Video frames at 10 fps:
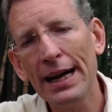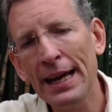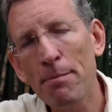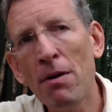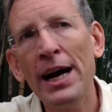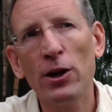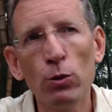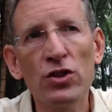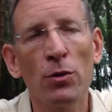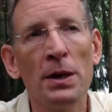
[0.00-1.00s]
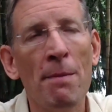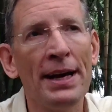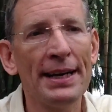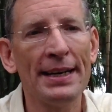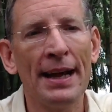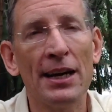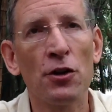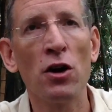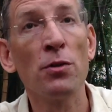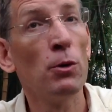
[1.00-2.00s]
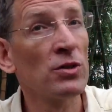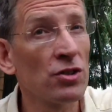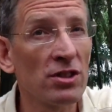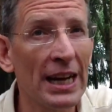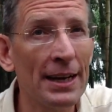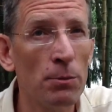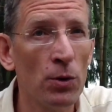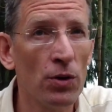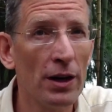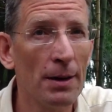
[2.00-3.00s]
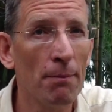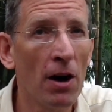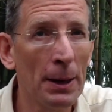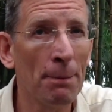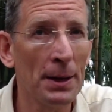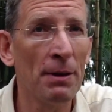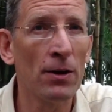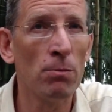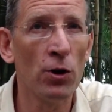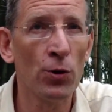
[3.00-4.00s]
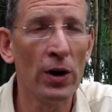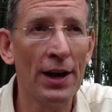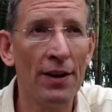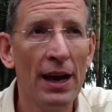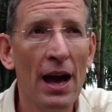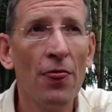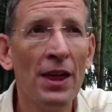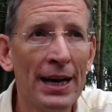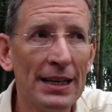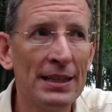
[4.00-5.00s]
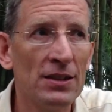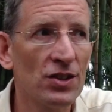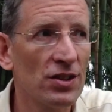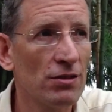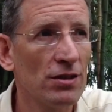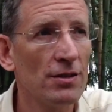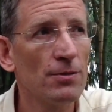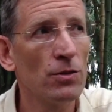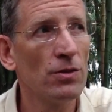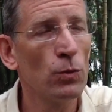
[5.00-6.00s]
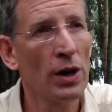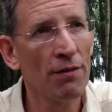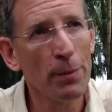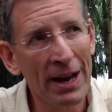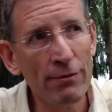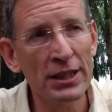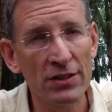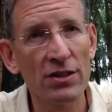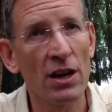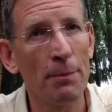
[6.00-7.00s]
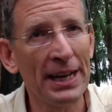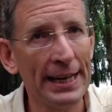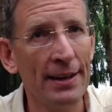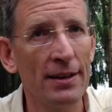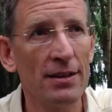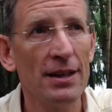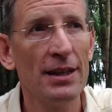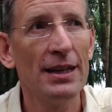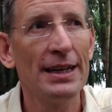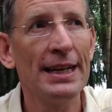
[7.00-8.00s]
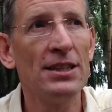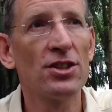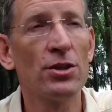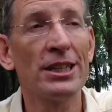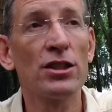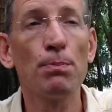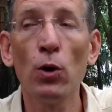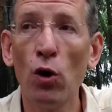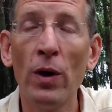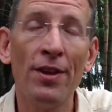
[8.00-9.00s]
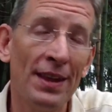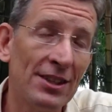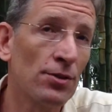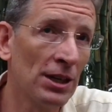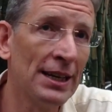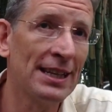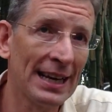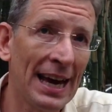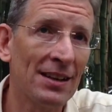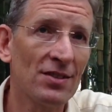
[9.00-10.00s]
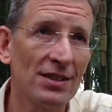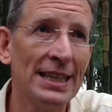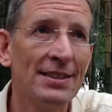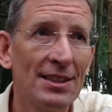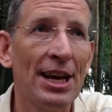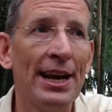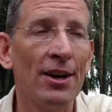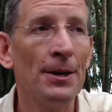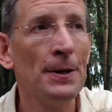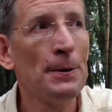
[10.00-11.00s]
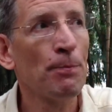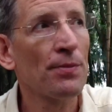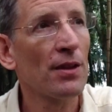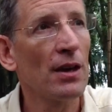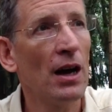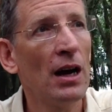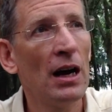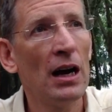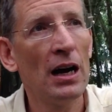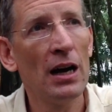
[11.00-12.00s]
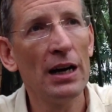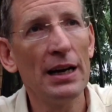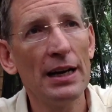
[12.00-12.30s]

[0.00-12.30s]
it might also be making that growth more sustainable. It might be a better model, and that is one of the main reasons I'm here, is to explore whether that's really the case. Is there a